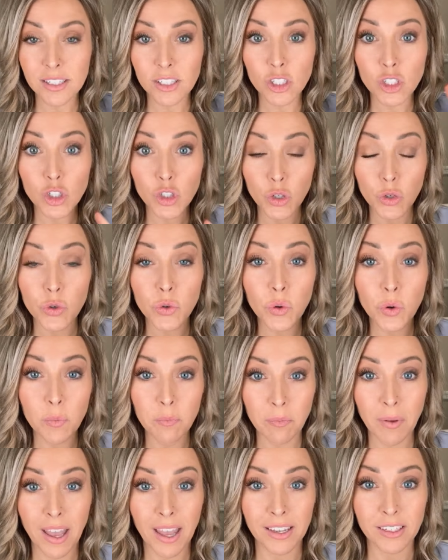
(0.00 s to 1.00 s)
2
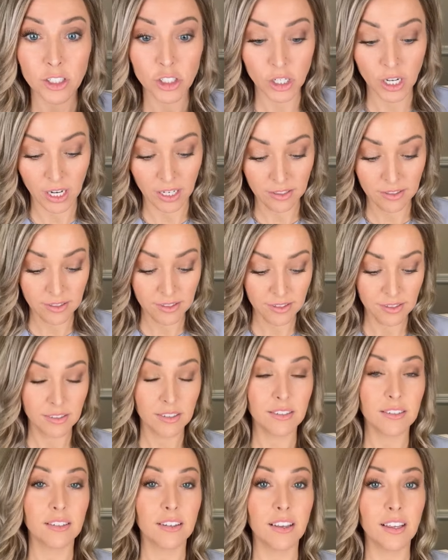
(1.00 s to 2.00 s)
matte shades
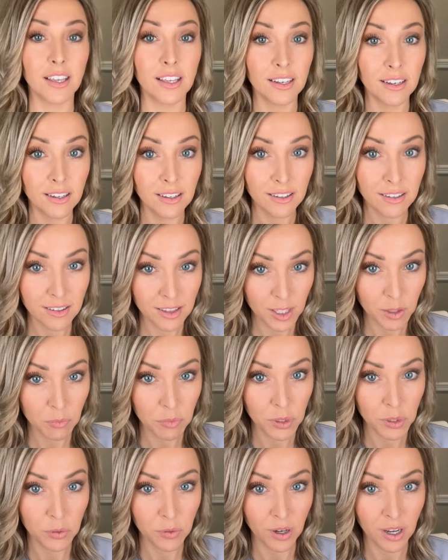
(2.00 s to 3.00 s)
in the
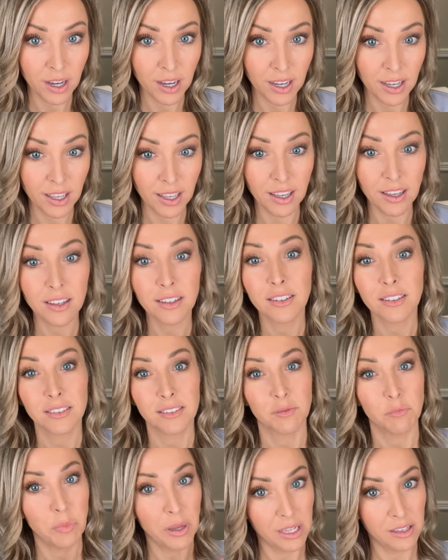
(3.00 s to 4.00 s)
blue eye
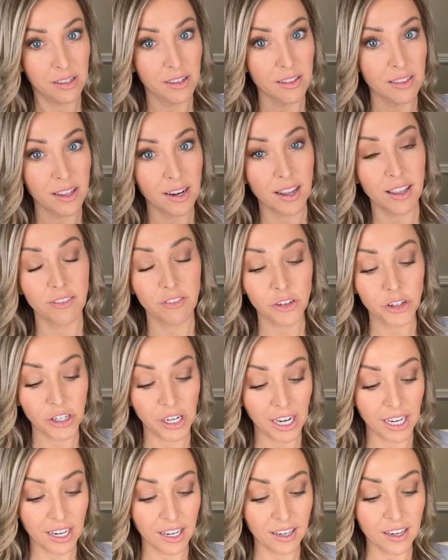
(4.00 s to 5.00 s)
palette that I've
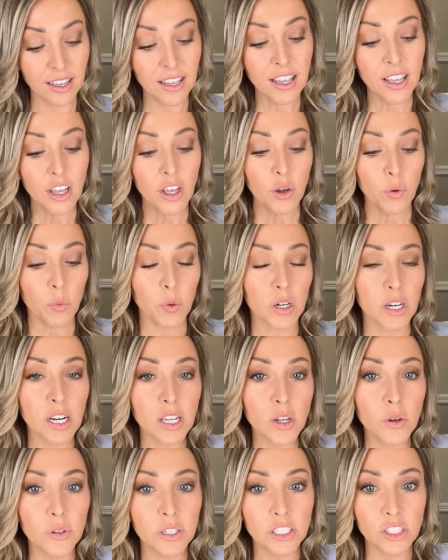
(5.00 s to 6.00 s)
created. We're gonna
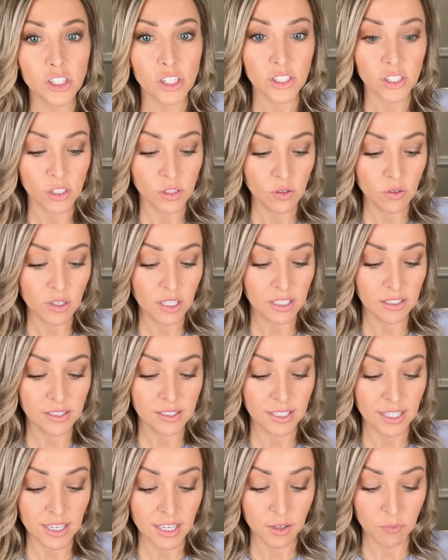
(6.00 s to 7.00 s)
go in just so you can
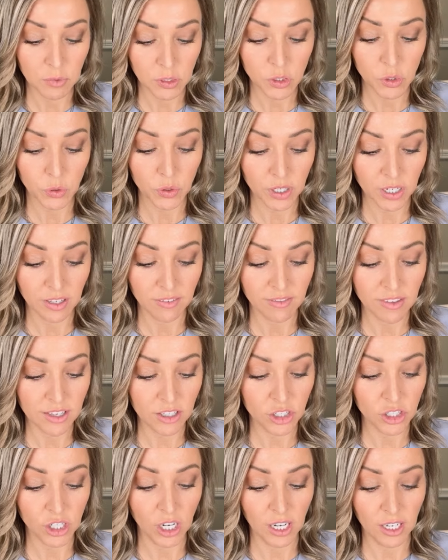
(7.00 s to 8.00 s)
see a majority of these
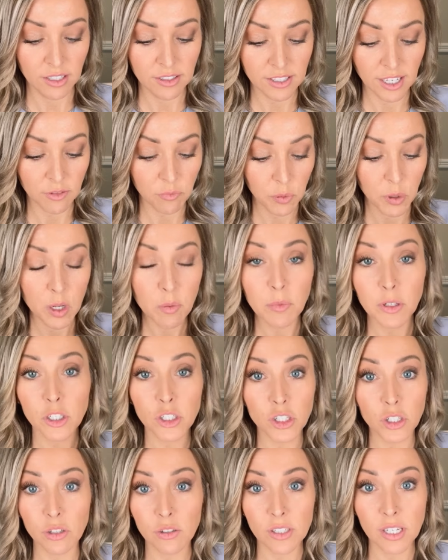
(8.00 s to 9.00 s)
shades. I've pretty
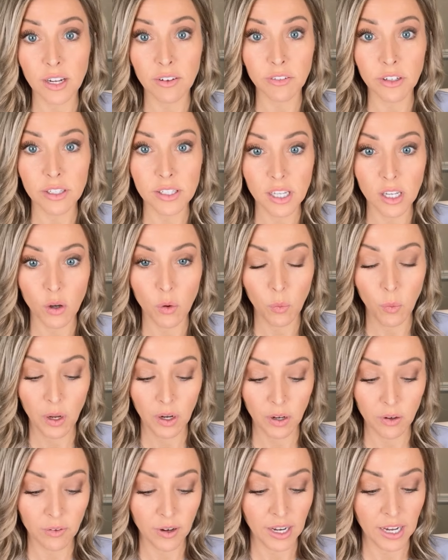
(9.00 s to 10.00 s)
much used every single one
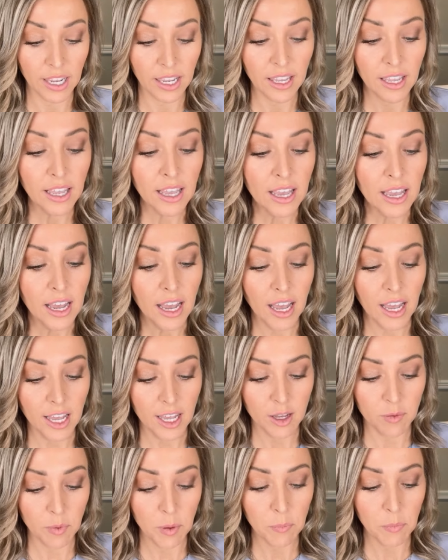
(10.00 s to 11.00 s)
already,
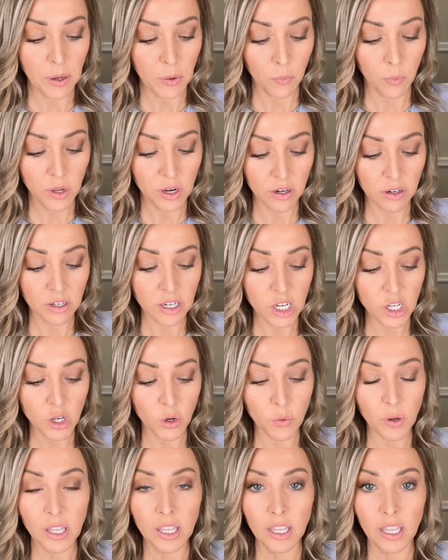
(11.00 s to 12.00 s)
but we are gonna go
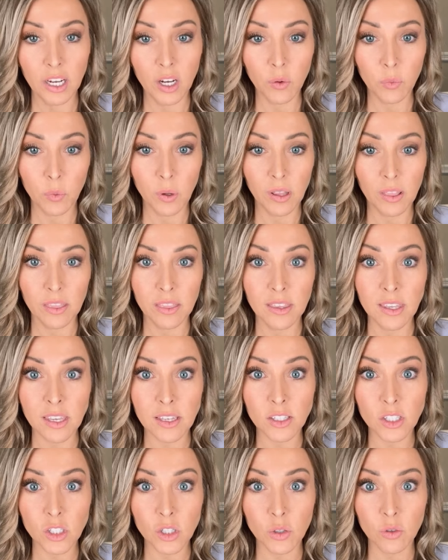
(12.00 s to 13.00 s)
in with
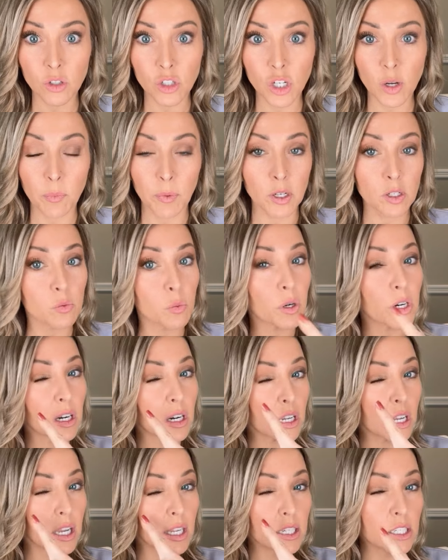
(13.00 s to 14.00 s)
these 2 shimmers. We're gonna
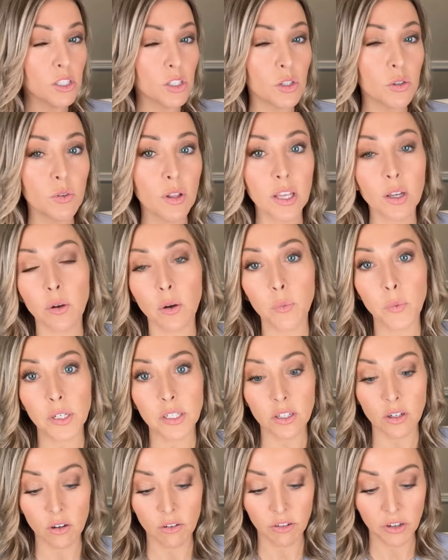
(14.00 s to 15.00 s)
kind of do like what we
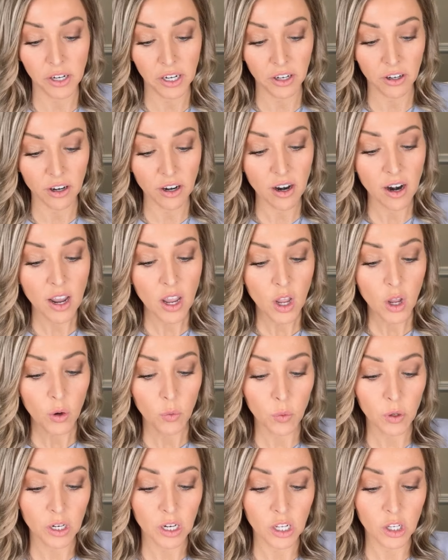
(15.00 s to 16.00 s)
did over here.
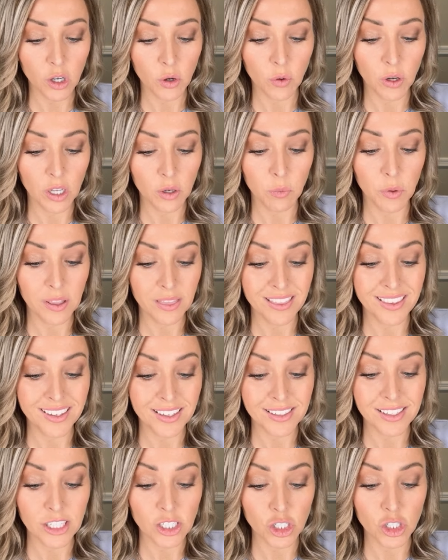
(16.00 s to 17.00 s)
We're gonna go in with
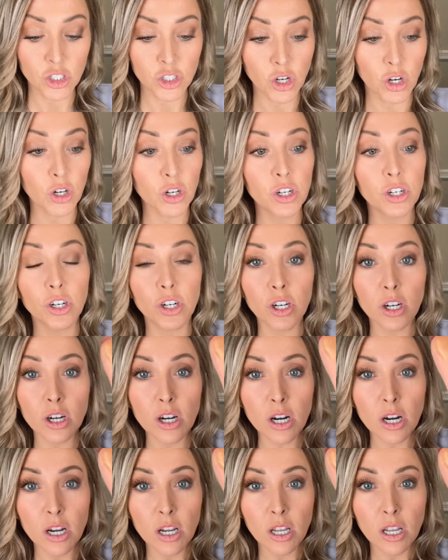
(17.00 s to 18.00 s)
this darker